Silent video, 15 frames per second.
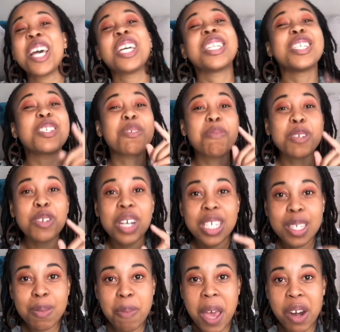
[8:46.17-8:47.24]
You need to be
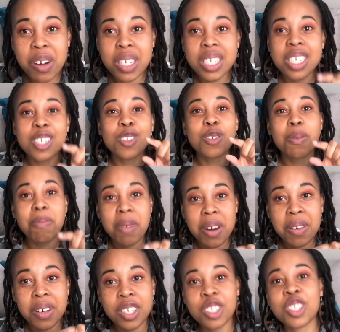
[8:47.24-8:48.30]
transparent in your
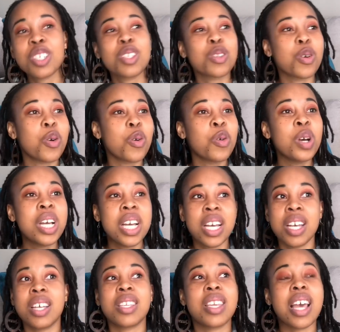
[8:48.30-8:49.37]
marriage. So
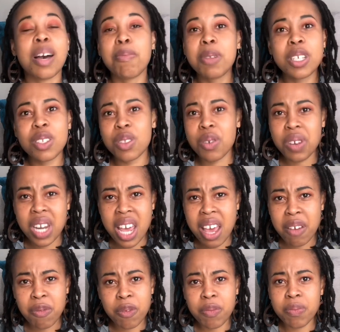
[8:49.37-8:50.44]
yeah, please don't
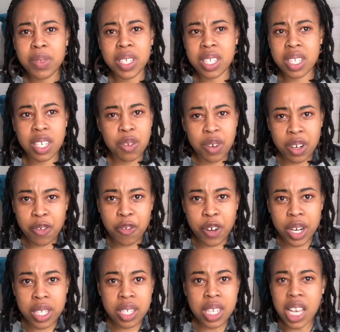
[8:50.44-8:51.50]
have secret
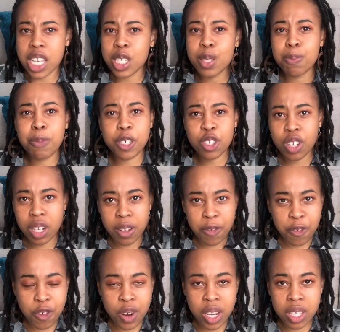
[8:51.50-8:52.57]
friends, especially
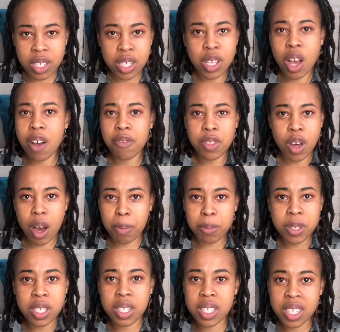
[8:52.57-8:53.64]
friends of the
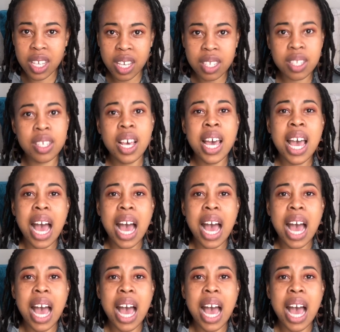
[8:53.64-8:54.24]
opposite sex.